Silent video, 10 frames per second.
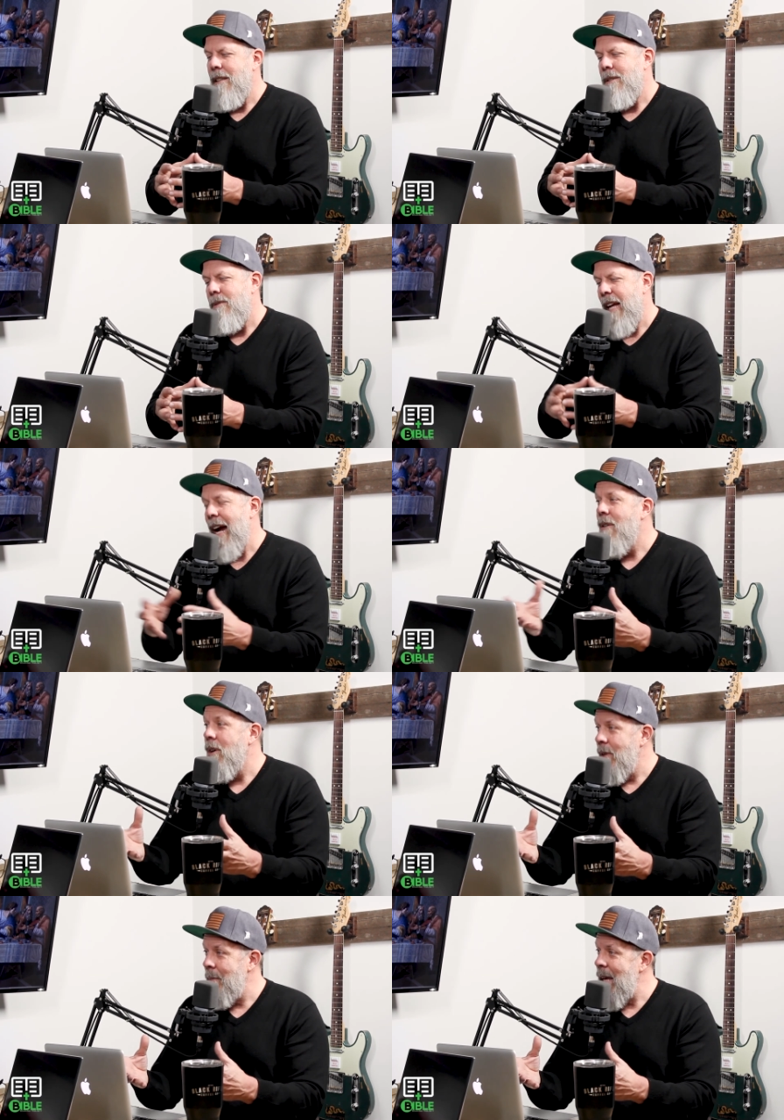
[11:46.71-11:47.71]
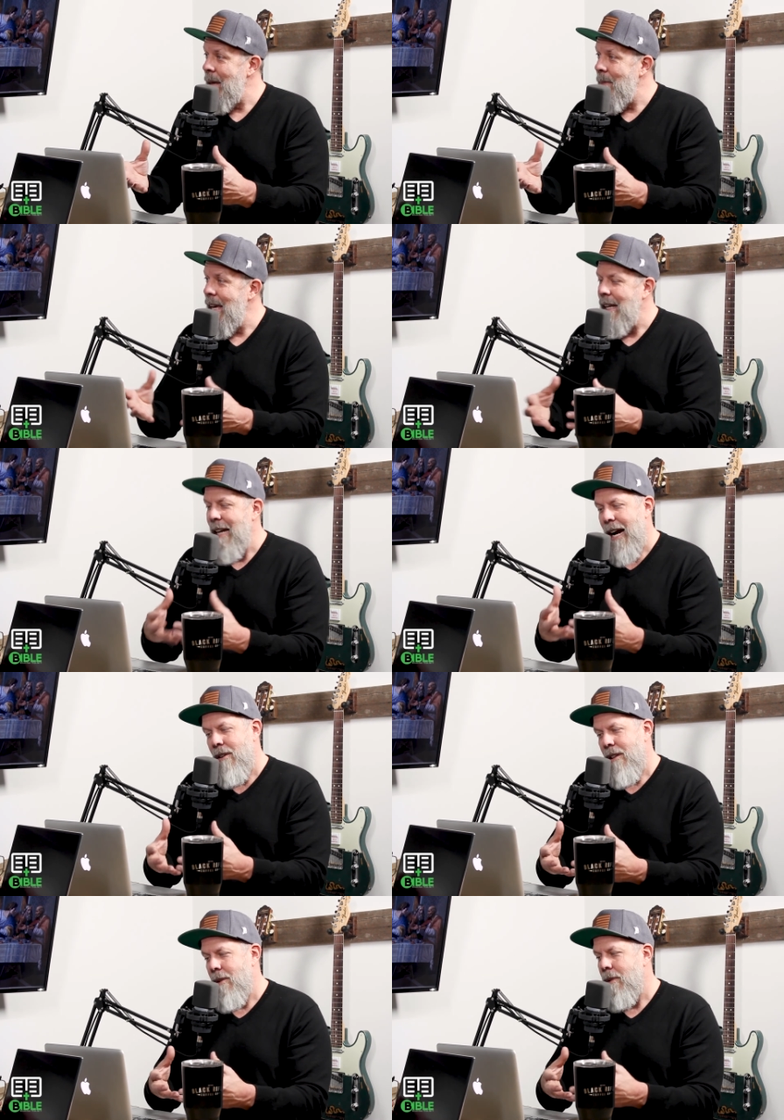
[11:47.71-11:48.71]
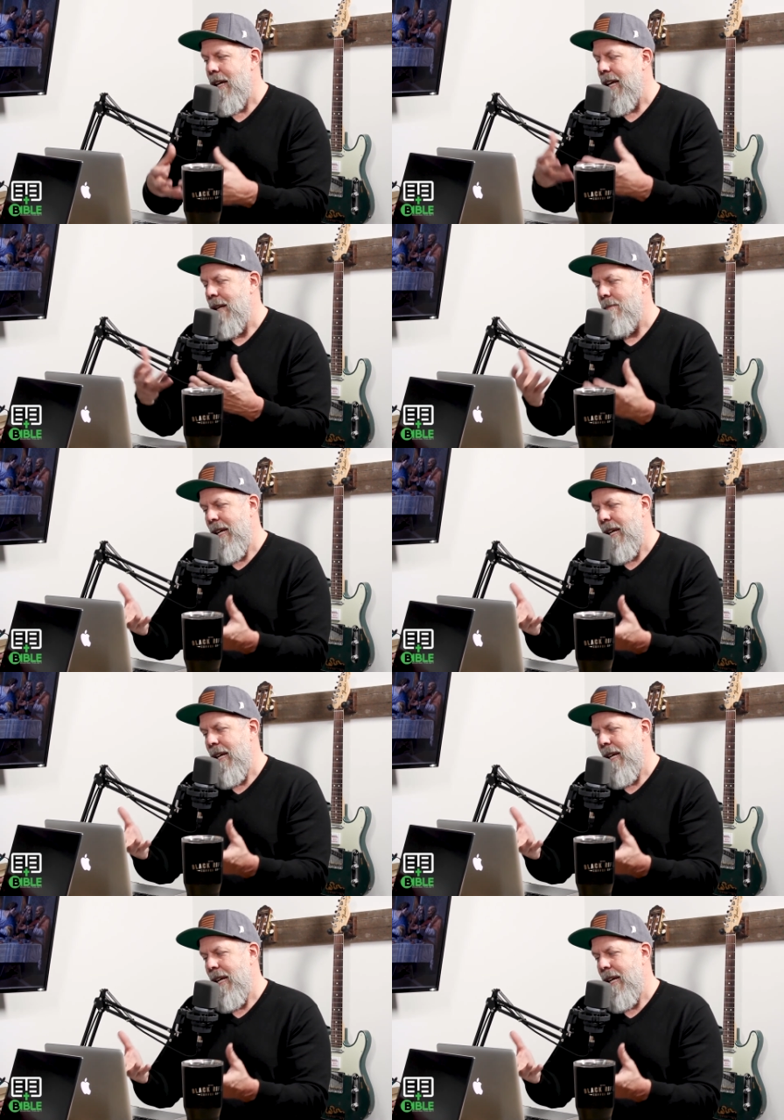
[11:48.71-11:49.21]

Though narrow it may be, narrow the way,